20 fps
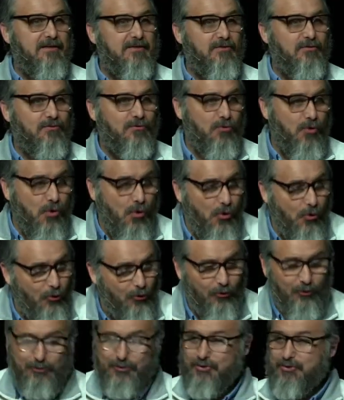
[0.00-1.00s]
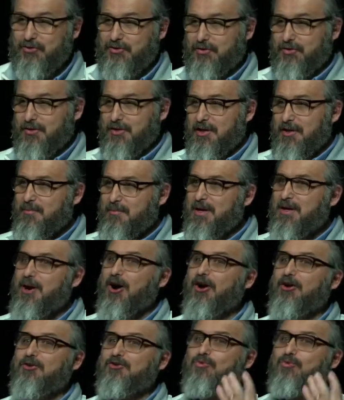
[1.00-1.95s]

in his rules